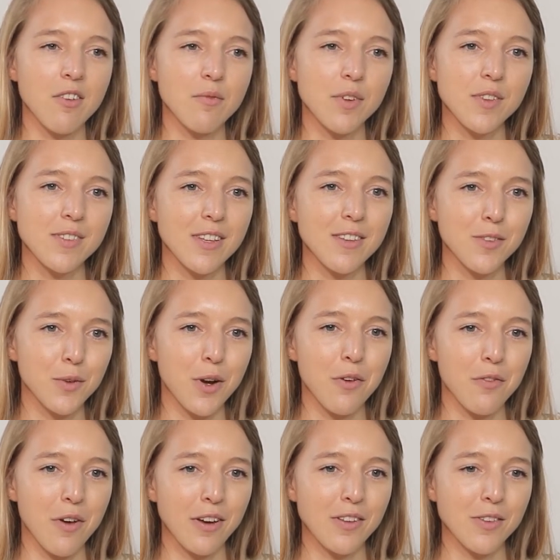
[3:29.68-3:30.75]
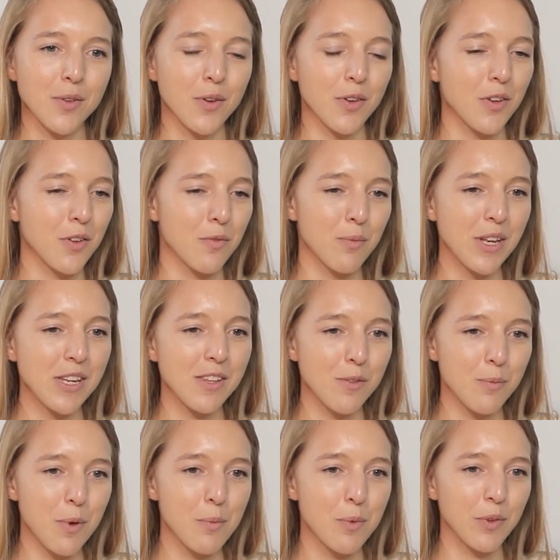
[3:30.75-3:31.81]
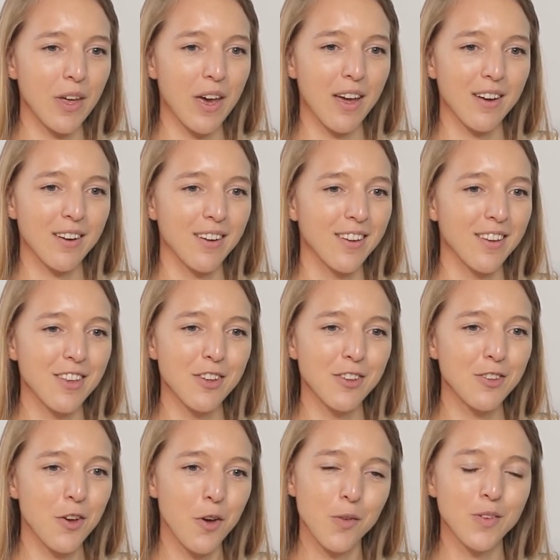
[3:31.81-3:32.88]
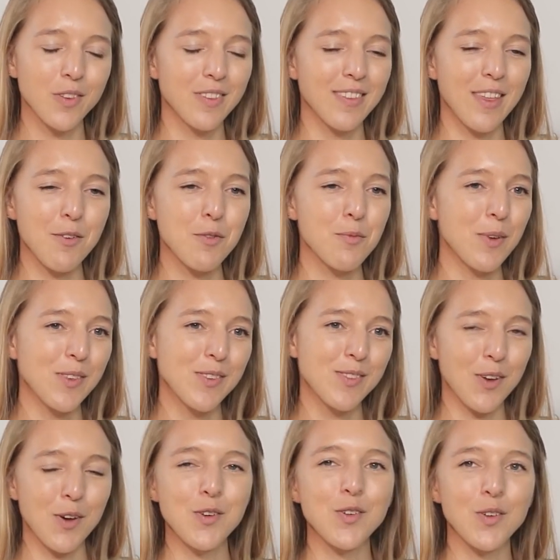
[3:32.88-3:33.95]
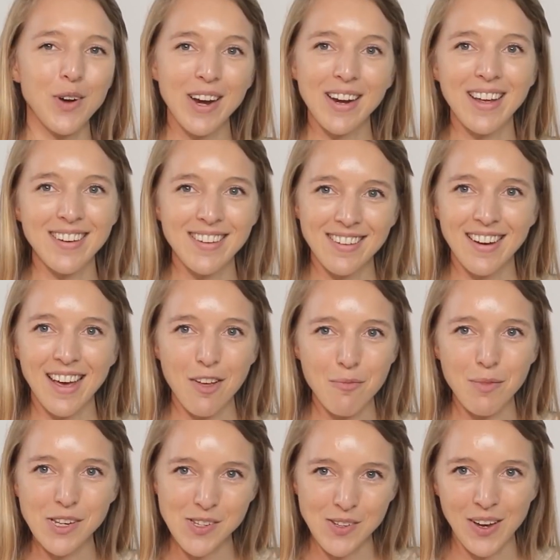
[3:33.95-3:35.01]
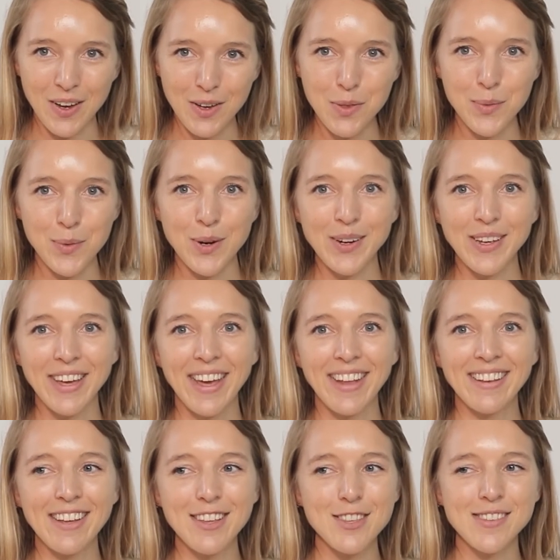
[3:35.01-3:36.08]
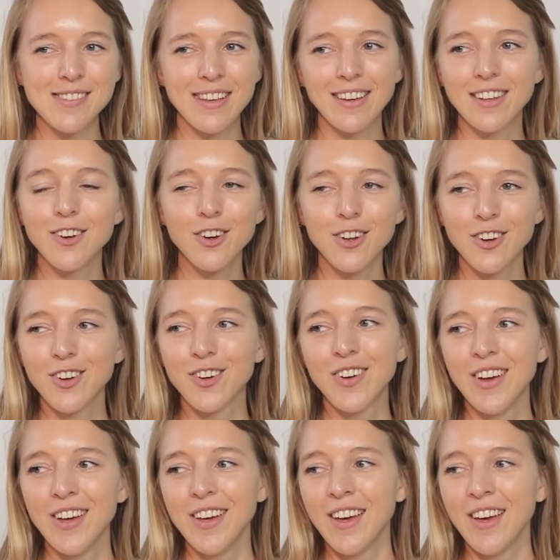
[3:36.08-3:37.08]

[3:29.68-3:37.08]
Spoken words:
Because that's what I find as well. You can meet these people that they would be so great at mental health work, and they just think, no,